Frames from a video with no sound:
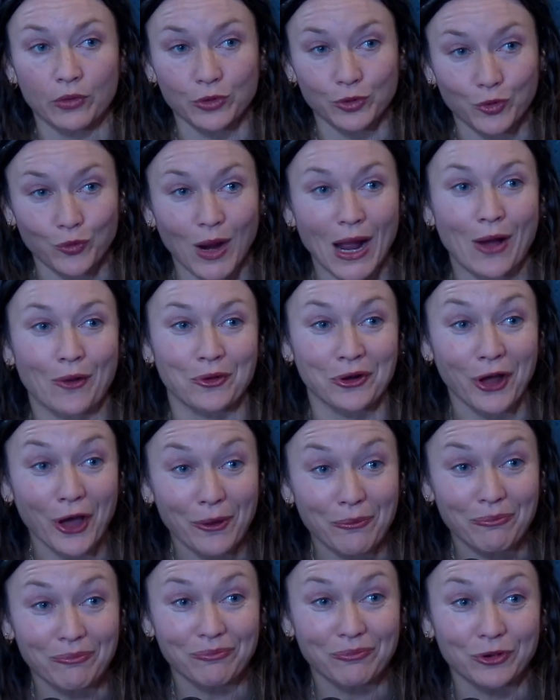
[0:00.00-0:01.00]
the
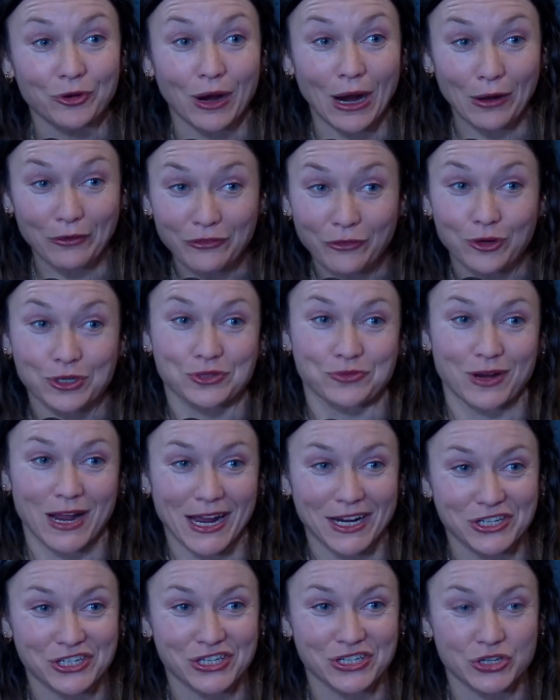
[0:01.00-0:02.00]
ground force
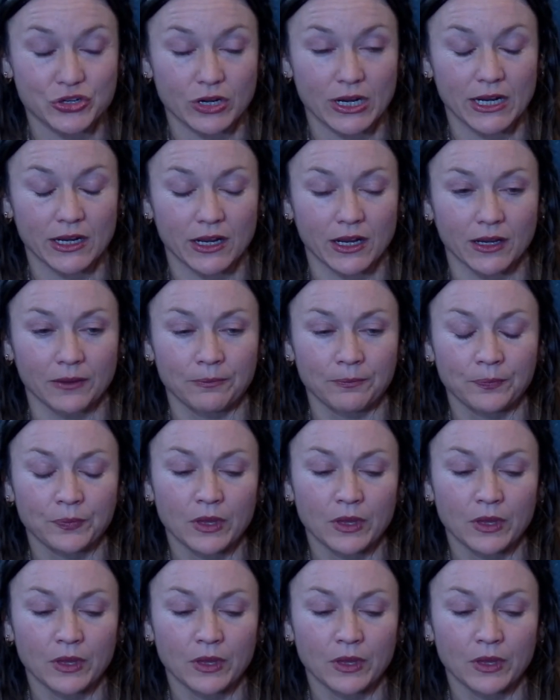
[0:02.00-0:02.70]
reaction training,